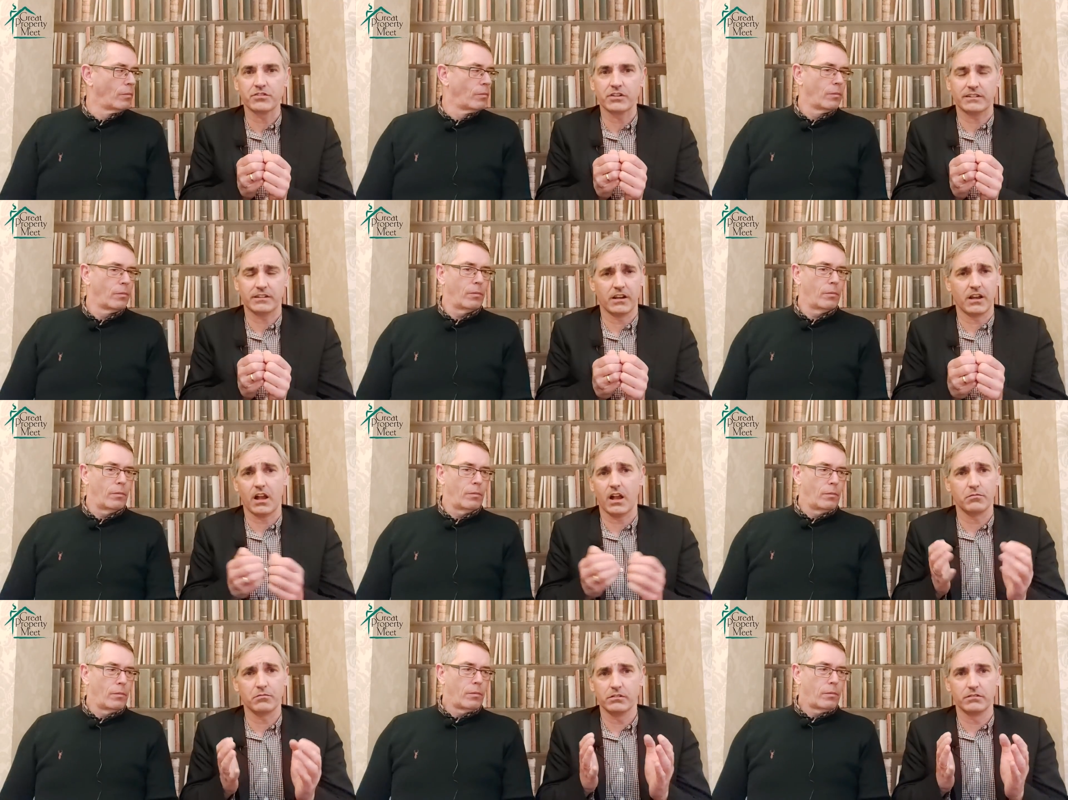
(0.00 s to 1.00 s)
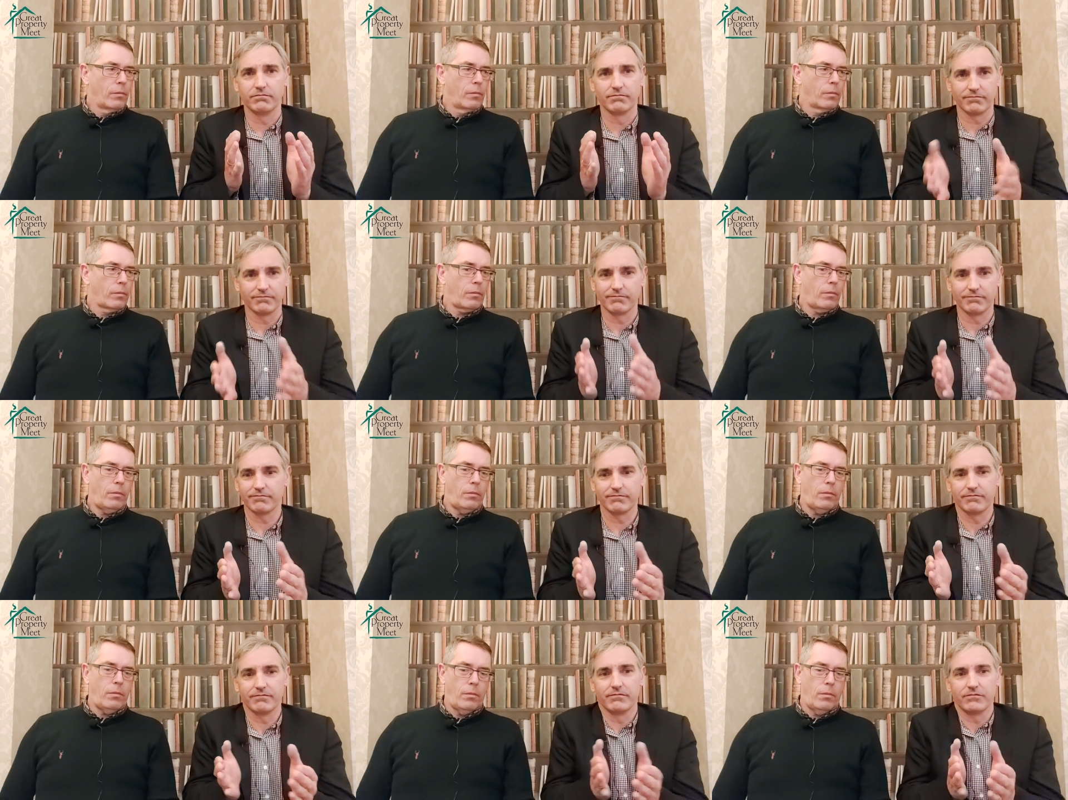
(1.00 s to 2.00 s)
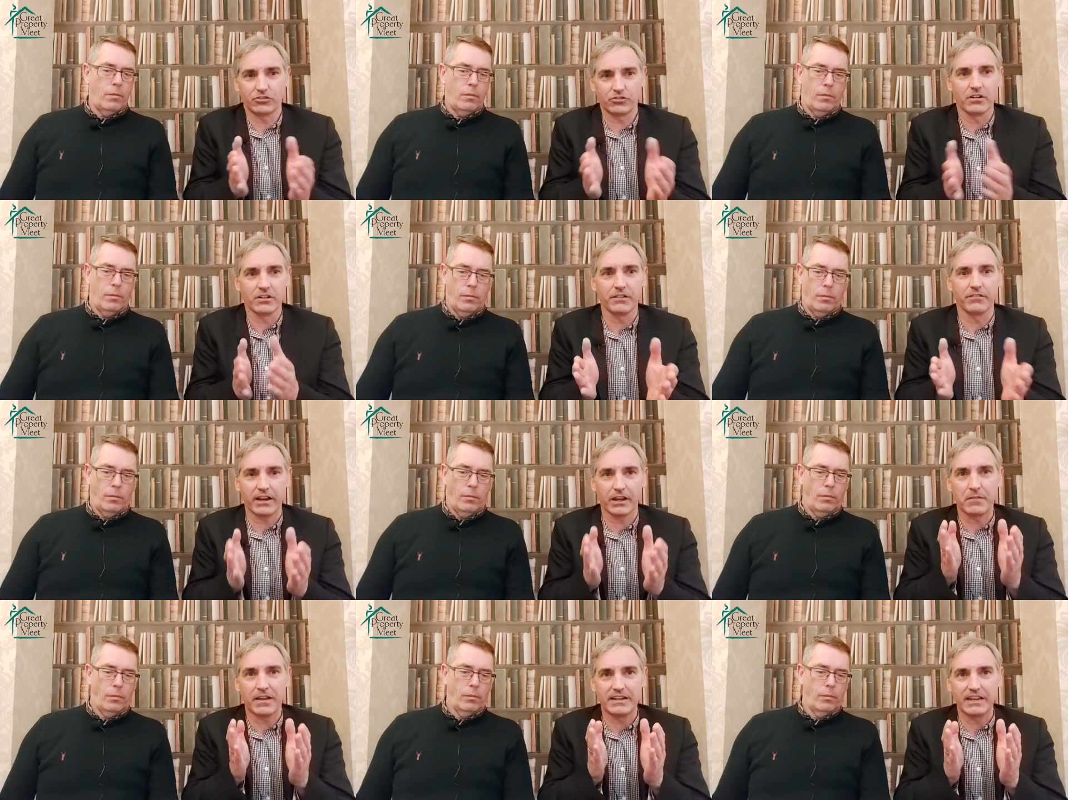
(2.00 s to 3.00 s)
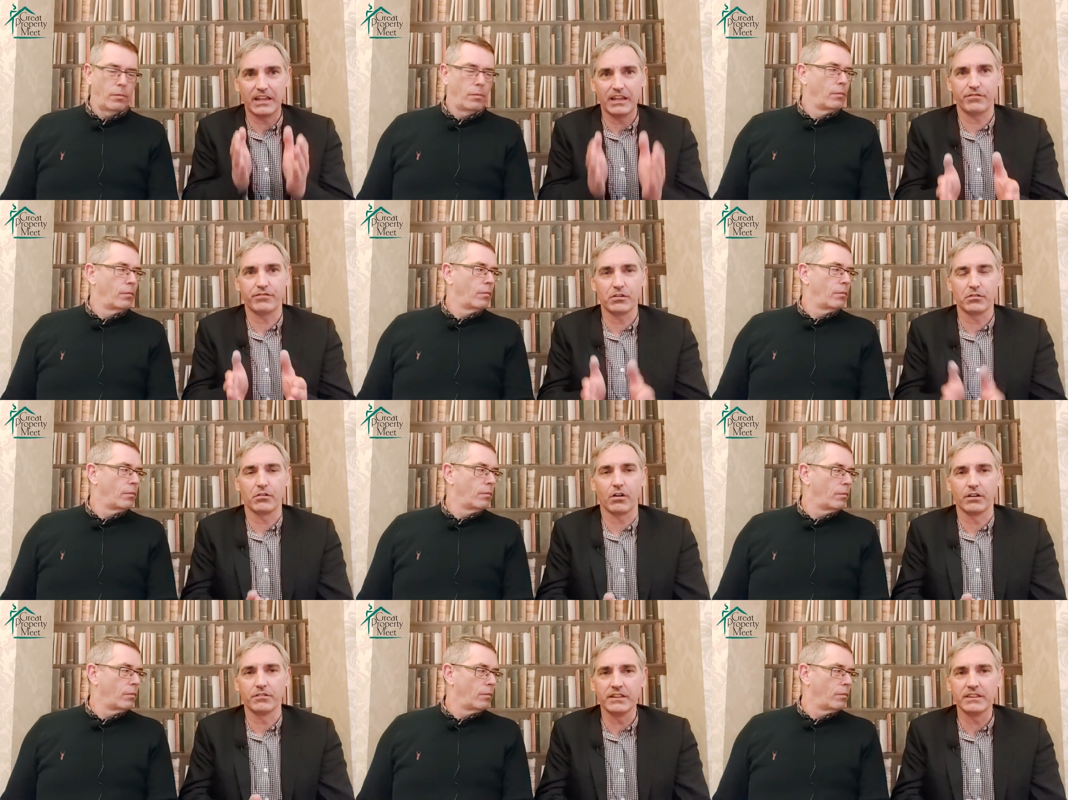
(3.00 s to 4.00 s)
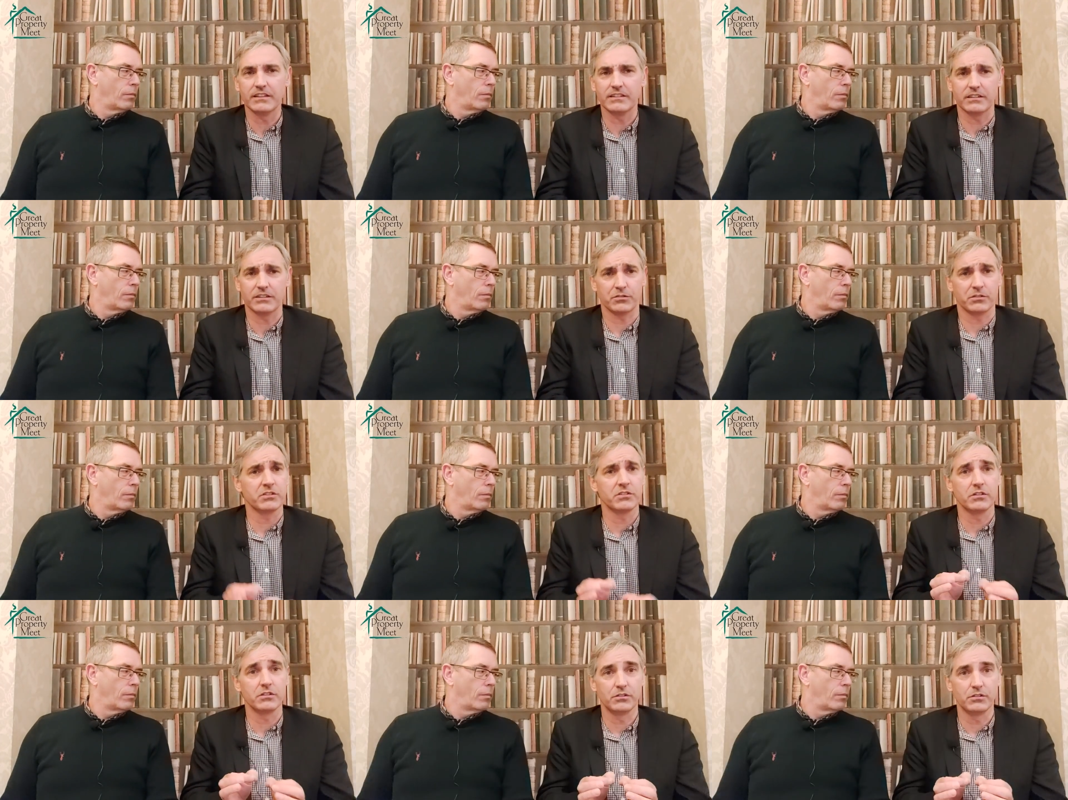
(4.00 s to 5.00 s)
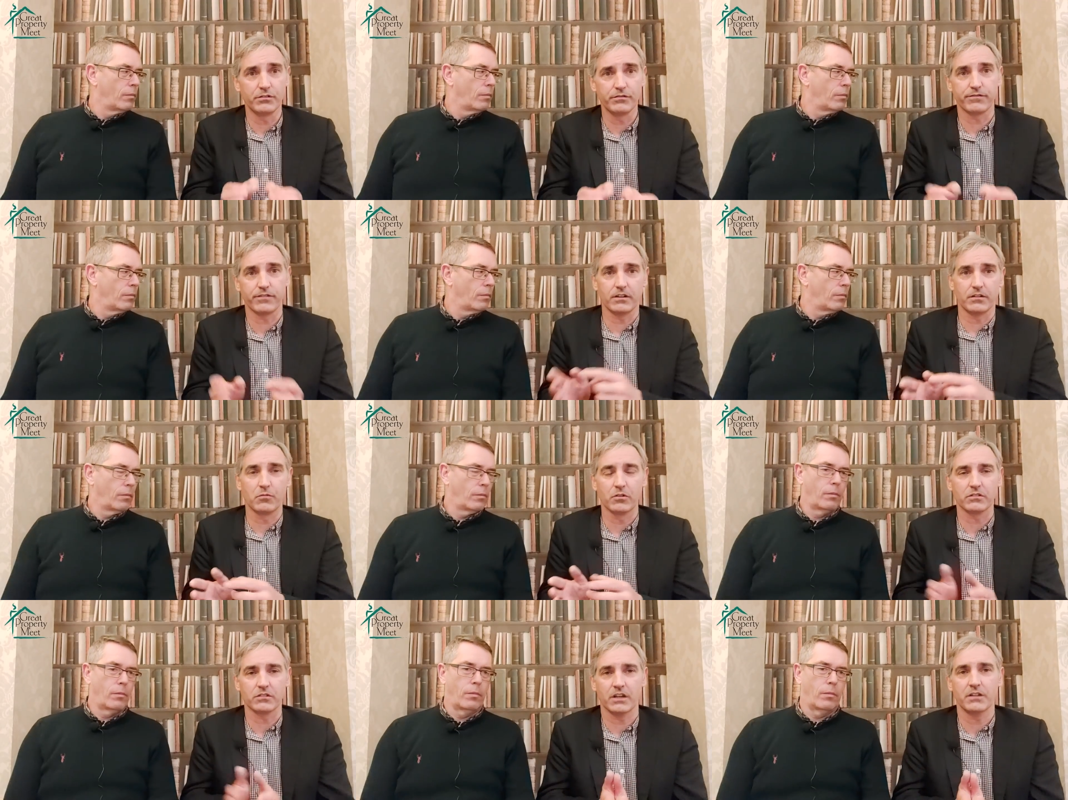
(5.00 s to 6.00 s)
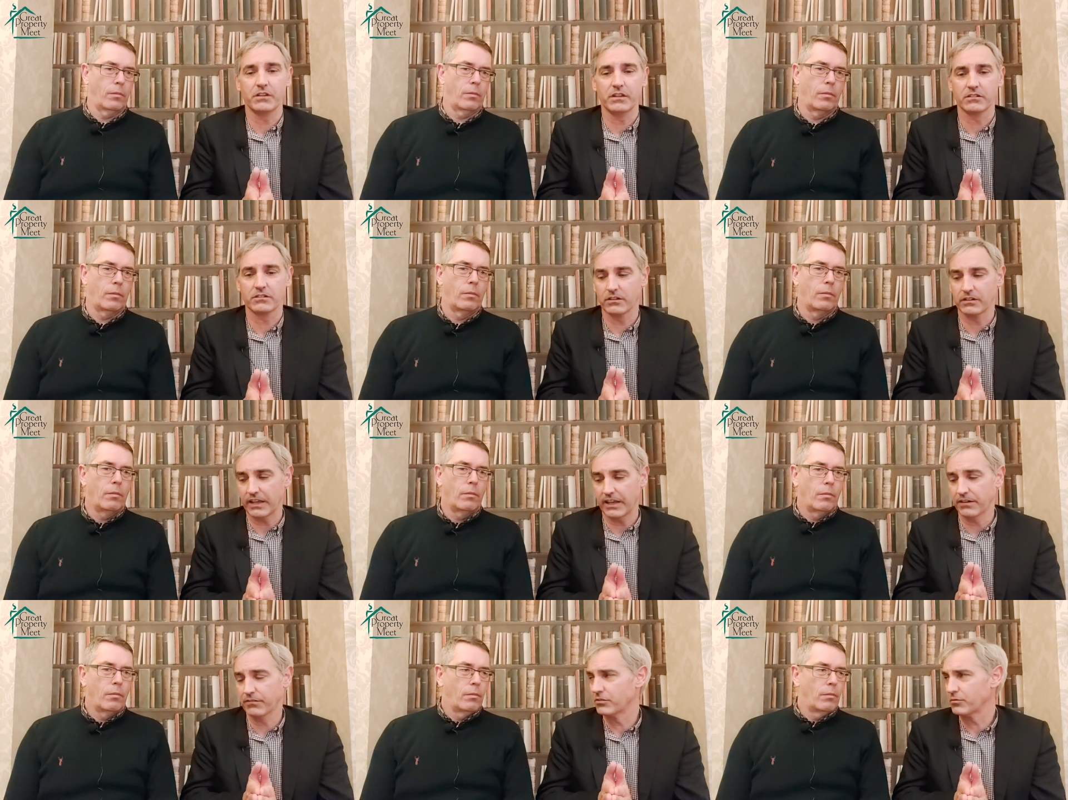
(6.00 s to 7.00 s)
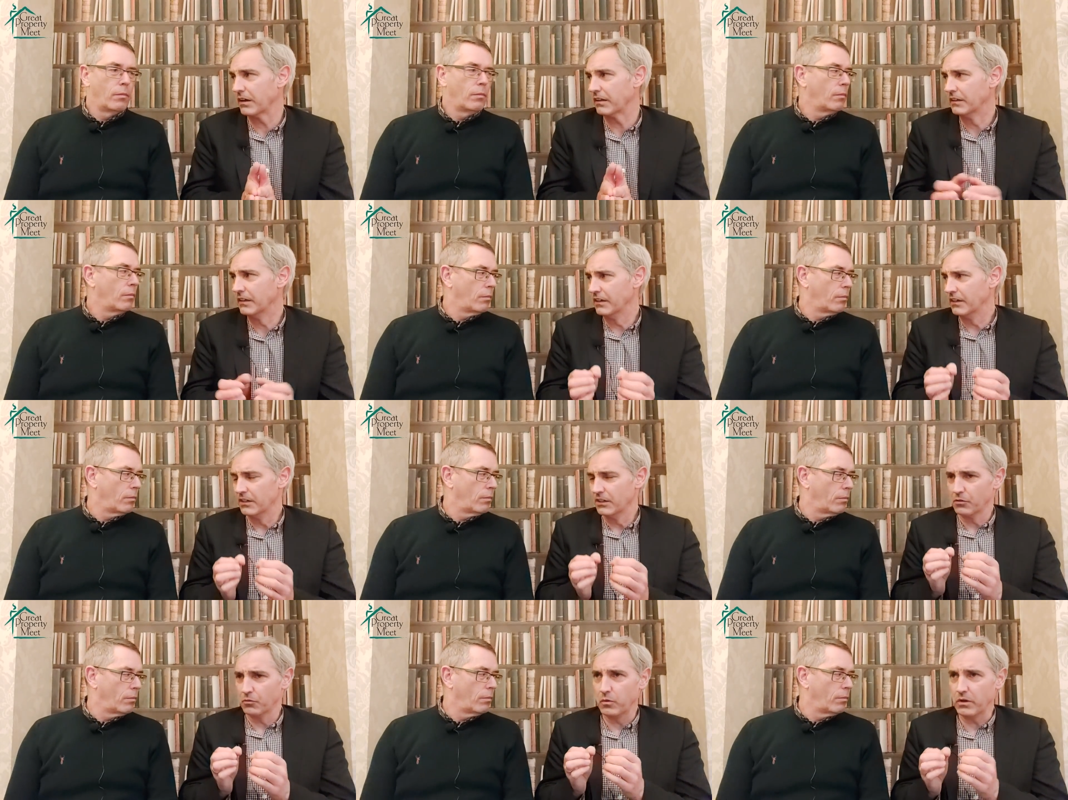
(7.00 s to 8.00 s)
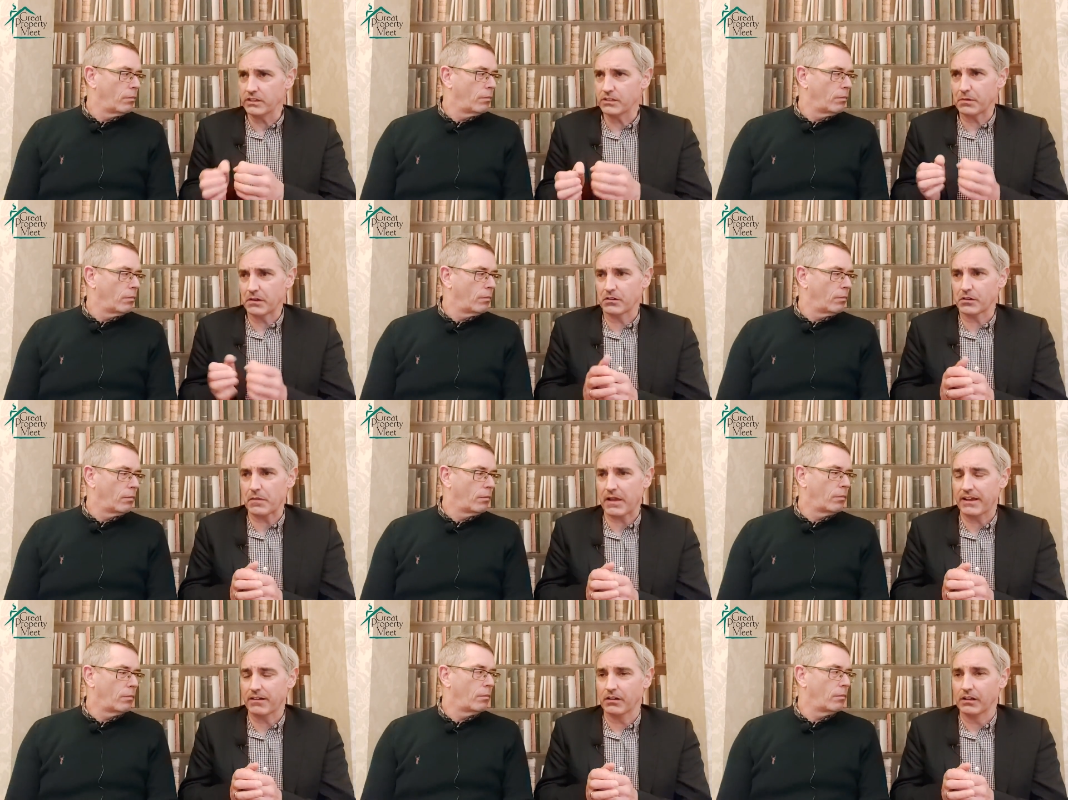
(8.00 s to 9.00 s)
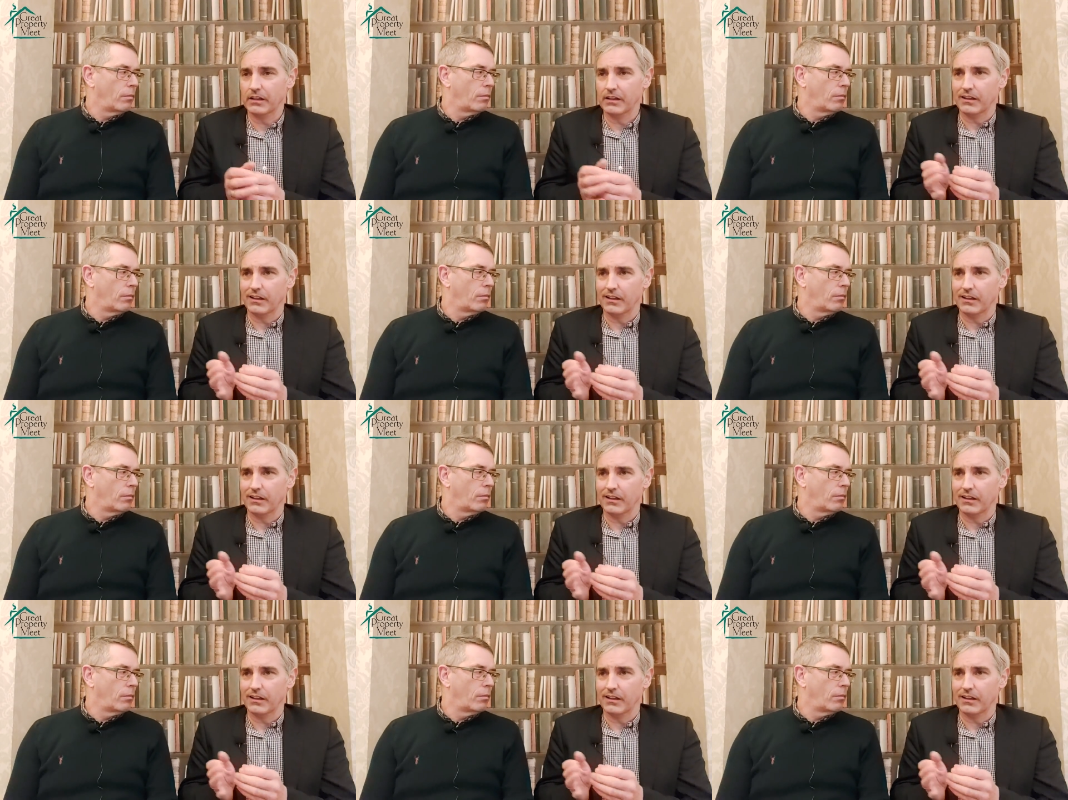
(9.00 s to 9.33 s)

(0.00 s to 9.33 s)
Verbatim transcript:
Speaker 1: interesting. I, I would strongly recommend if you are in this situation, you follow what Tony has done here as well. We spoke about